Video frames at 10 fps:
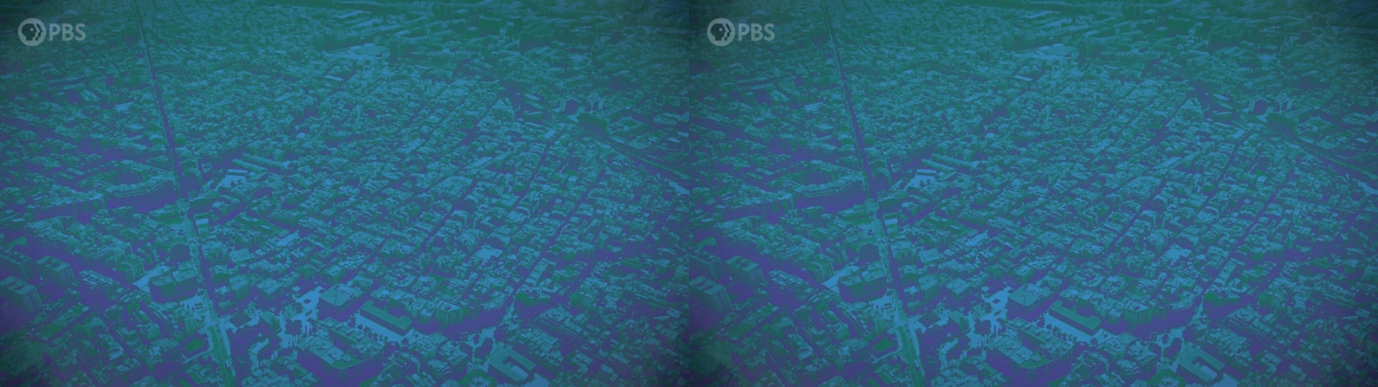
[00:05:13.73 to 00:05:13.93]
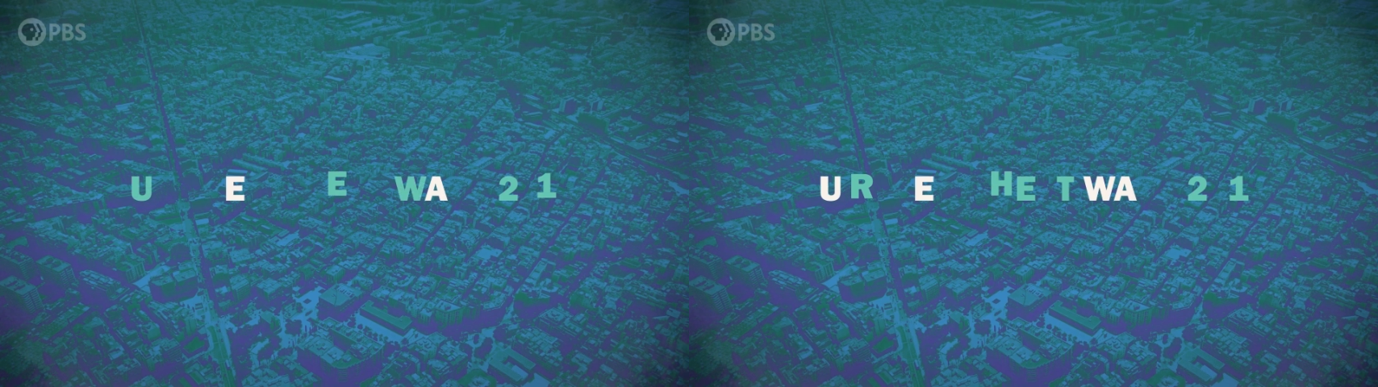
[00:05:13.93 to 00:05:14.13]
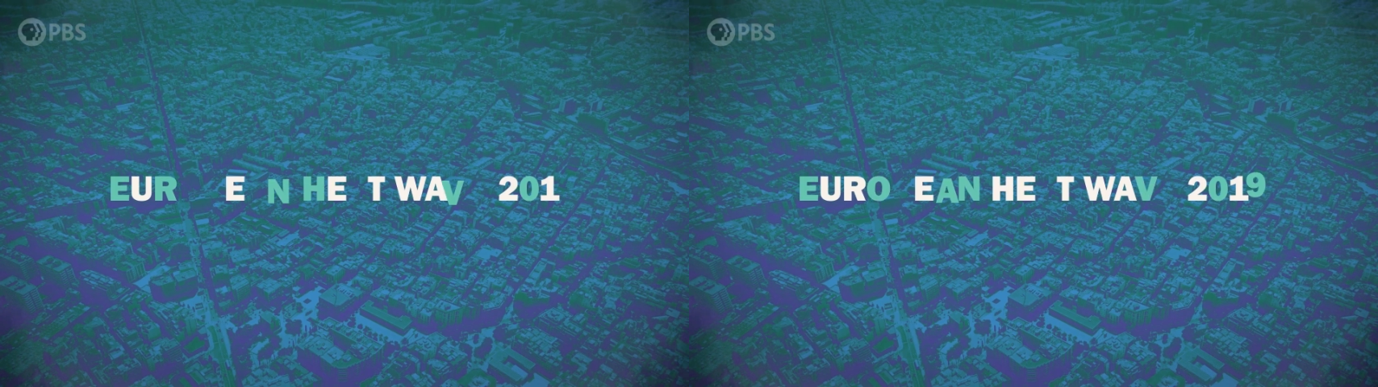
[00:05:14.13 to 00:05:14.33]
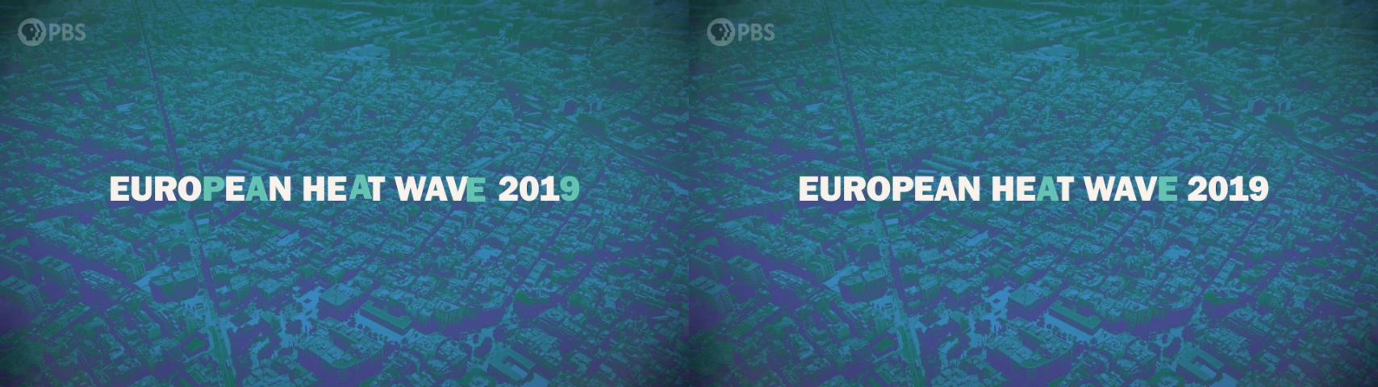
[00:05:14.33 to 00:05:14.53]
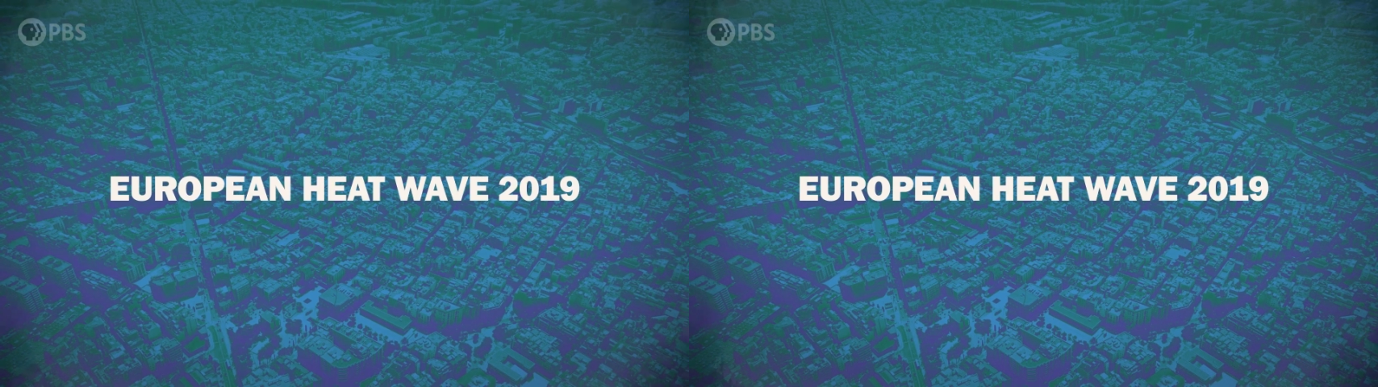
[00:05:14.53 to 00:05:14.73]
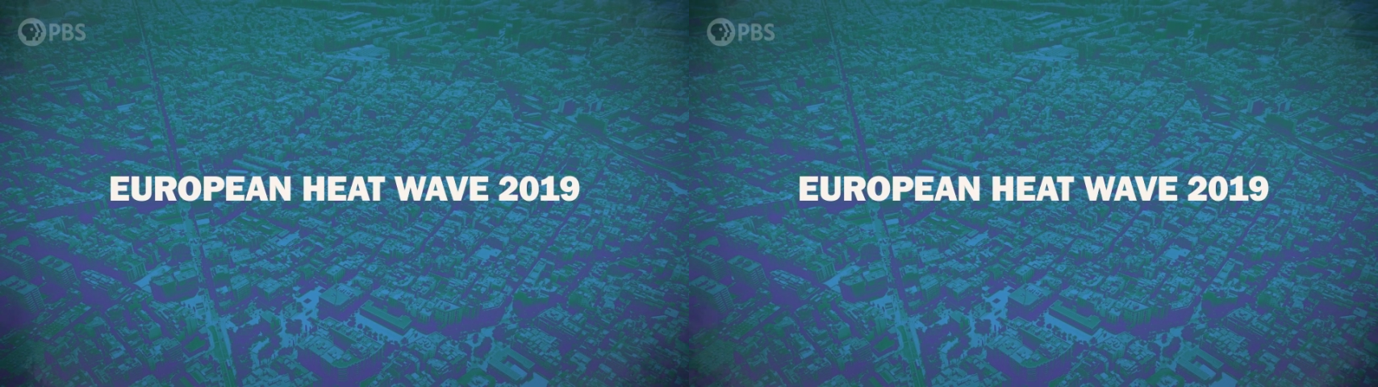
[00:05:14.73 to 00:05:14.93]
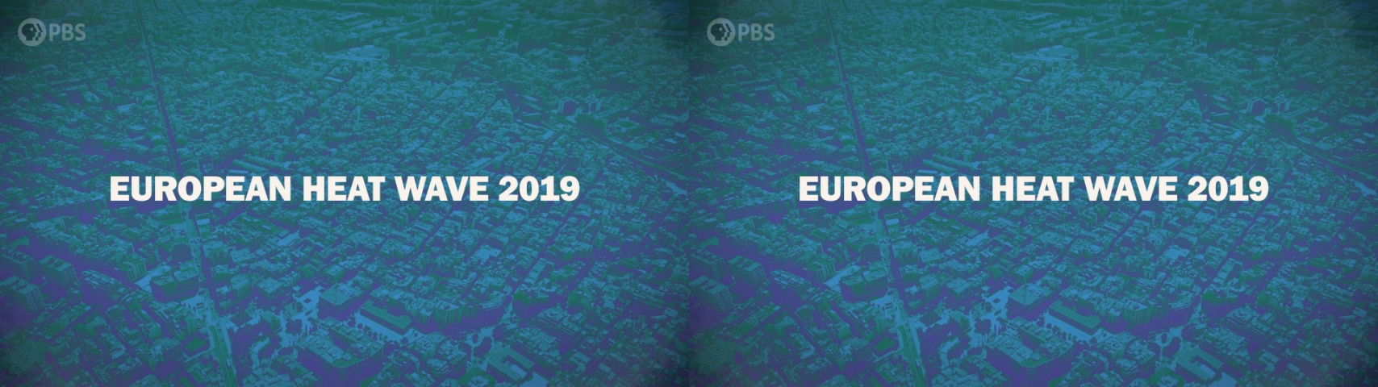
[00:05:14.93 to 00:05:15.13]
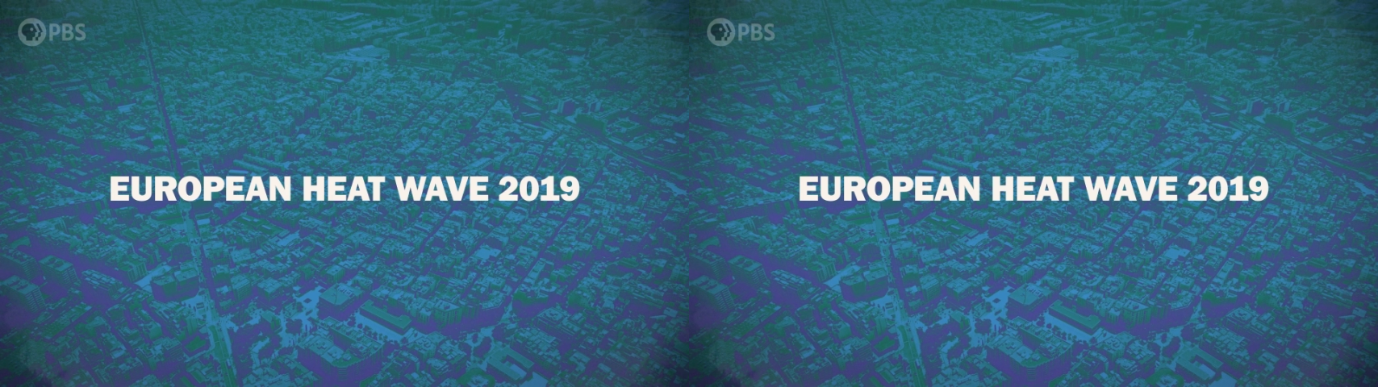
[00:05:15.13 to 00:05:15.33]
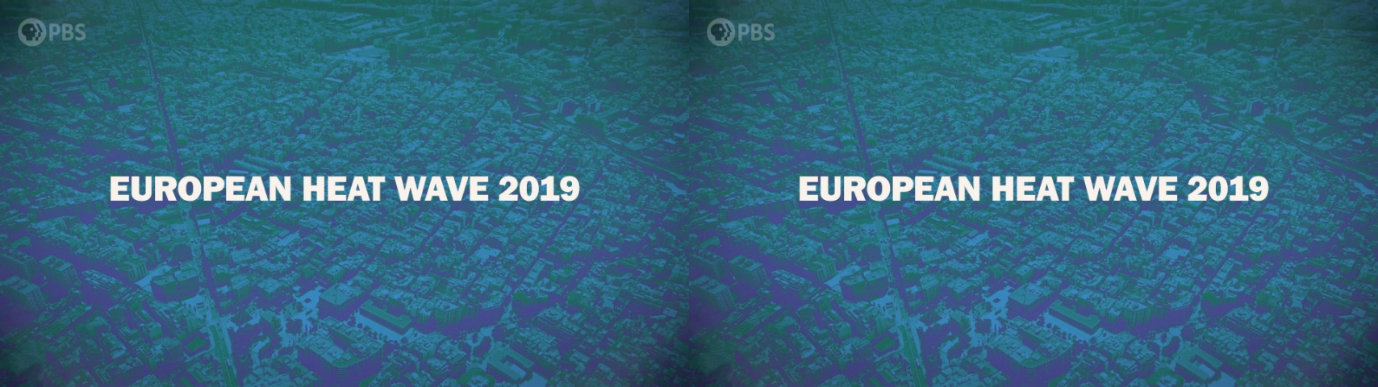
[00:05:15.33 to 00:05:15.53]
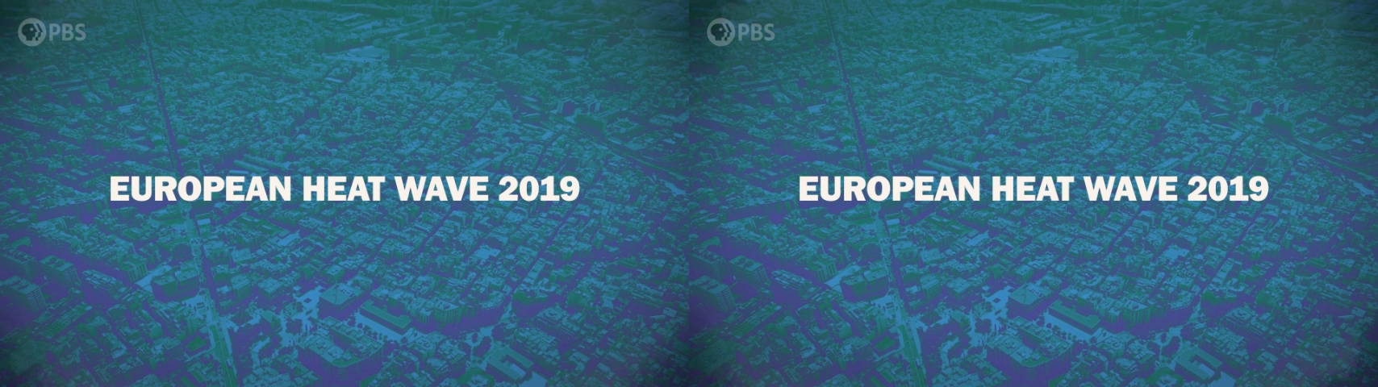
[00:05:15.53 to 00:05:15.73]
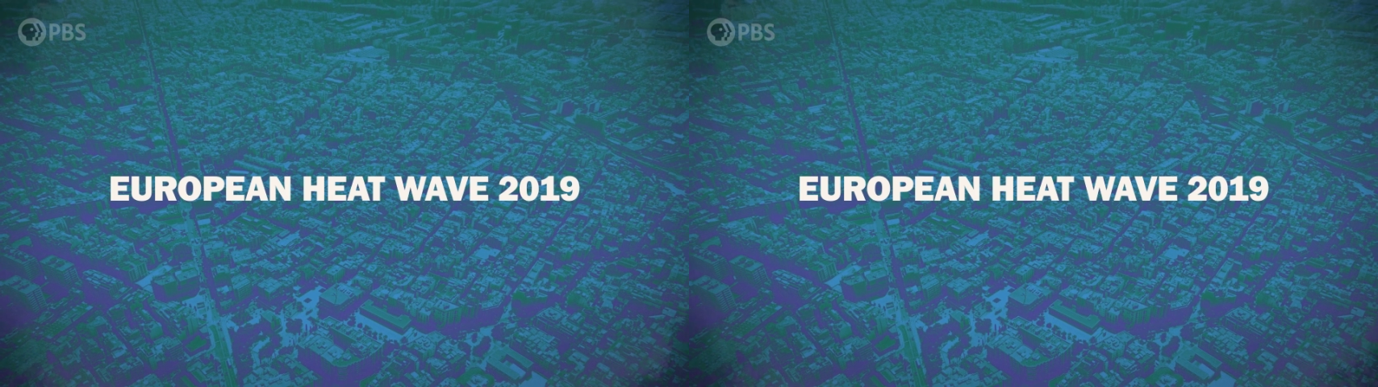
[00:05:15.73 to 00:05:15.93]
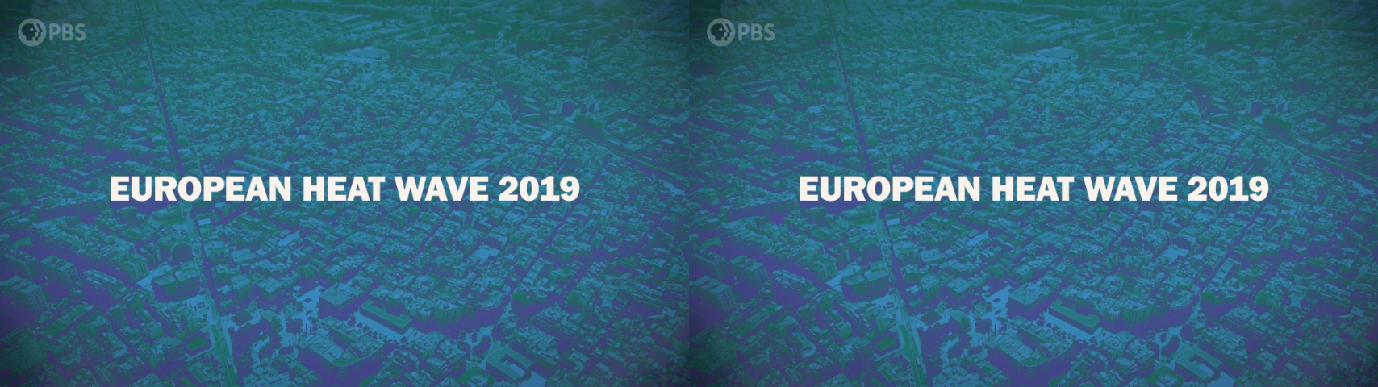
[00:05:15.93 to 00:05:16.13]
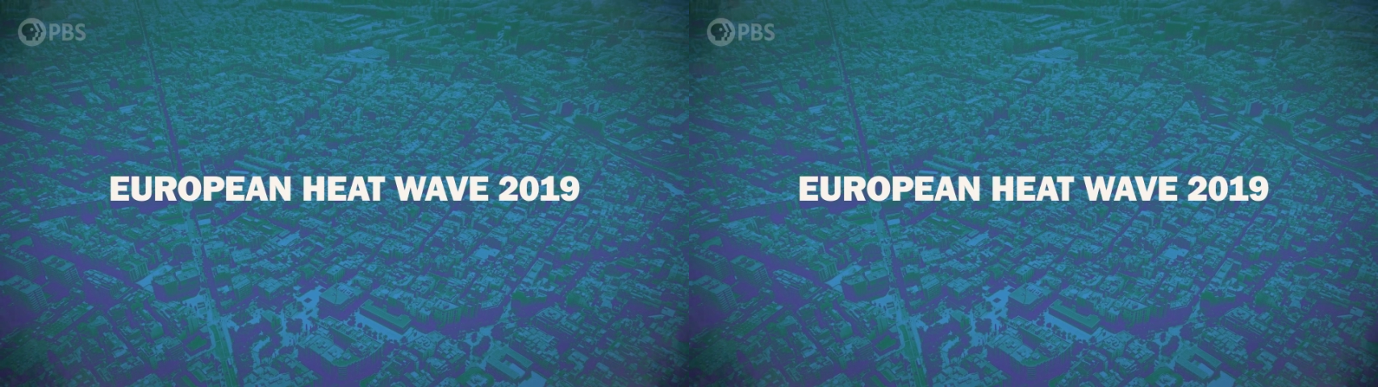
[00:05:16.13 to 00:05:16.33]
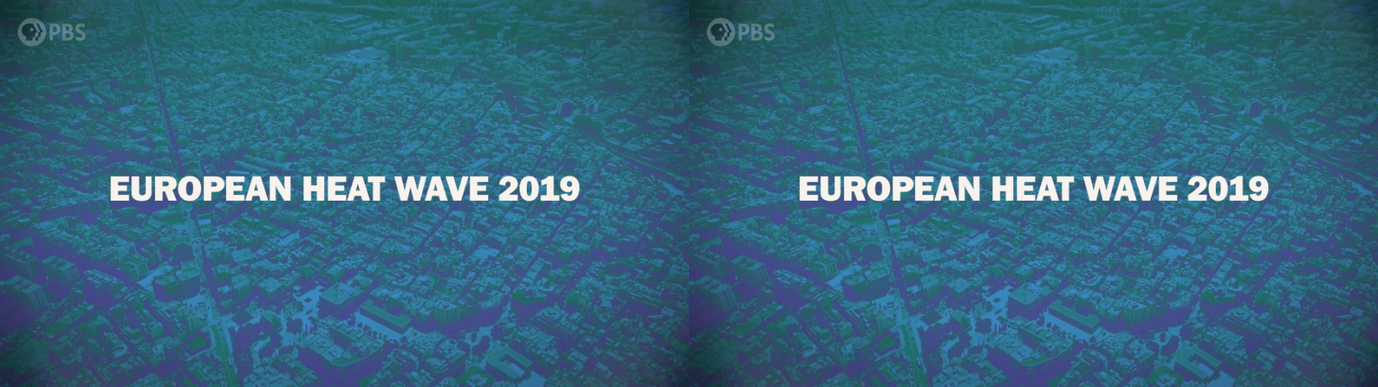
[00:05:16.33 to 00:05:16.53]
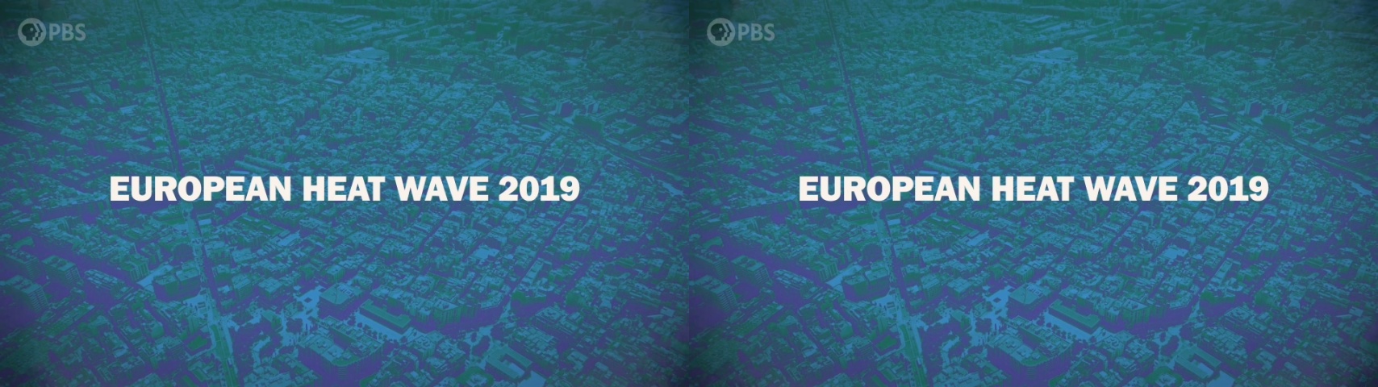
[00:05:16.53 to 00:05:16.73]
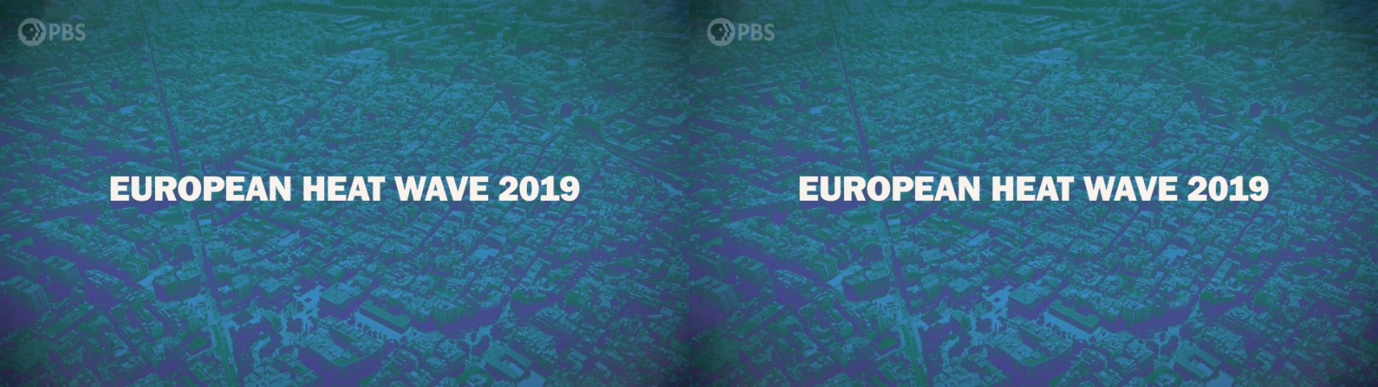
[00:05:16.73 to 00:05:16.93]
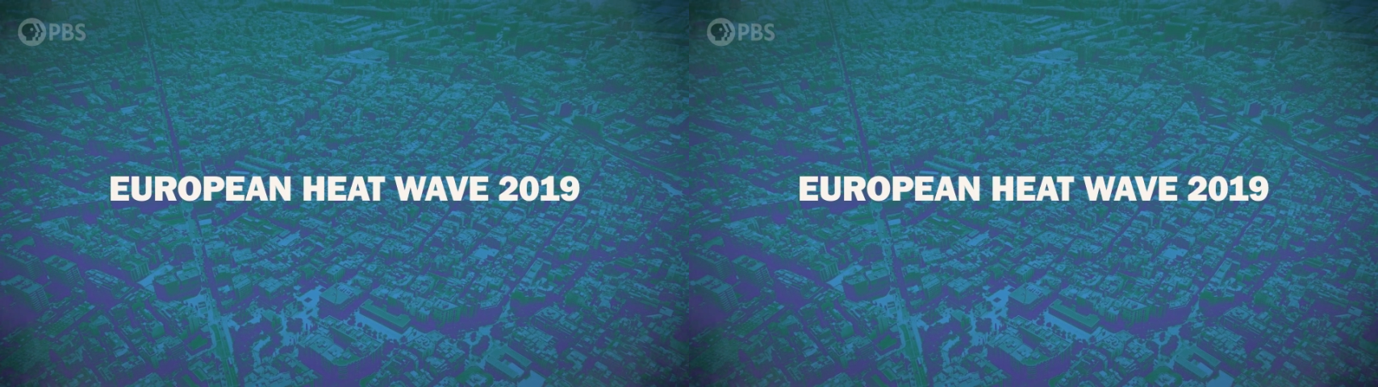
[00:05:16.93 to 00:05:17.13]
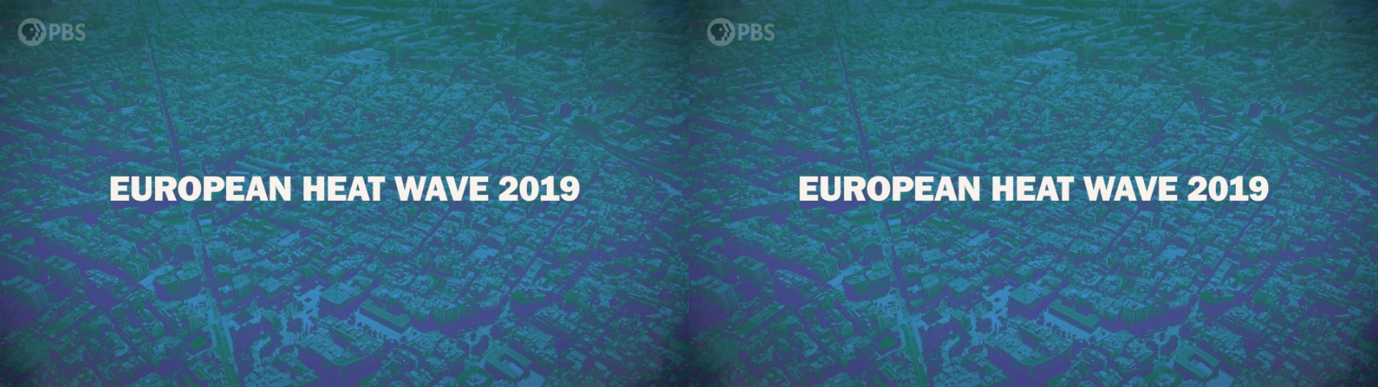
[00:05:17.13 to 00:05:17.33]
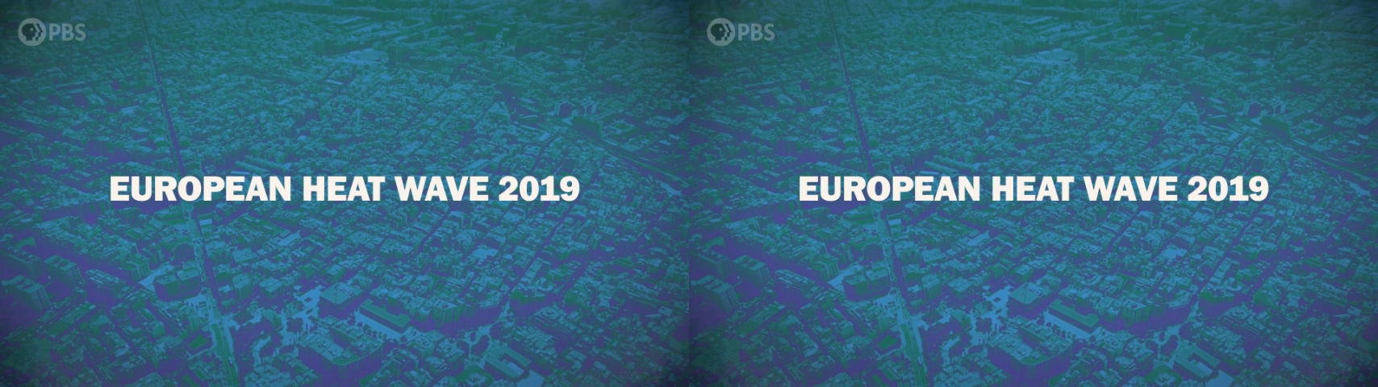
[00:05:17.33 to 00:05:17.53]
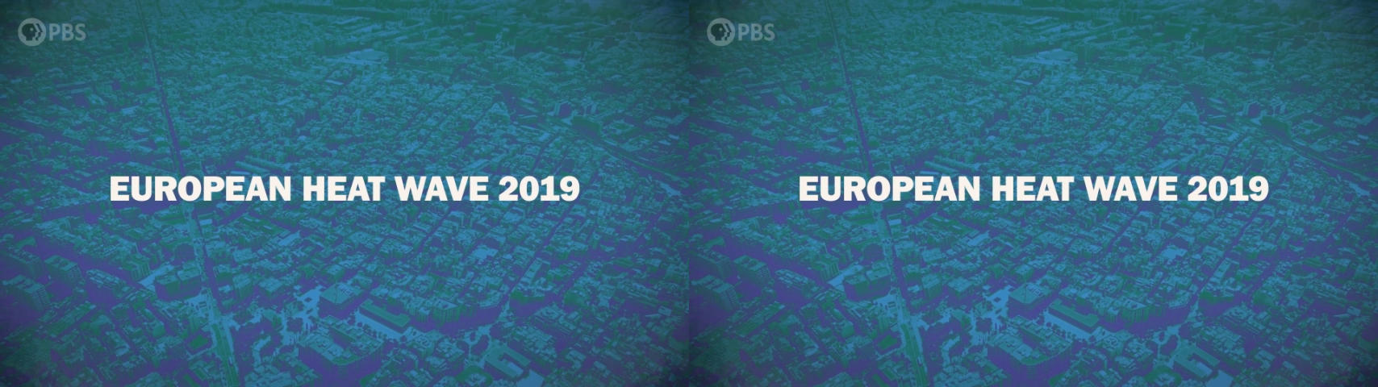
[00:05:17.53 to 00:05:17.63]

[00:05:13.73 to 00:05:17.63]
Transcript: No face is visible, so there are no lips to read.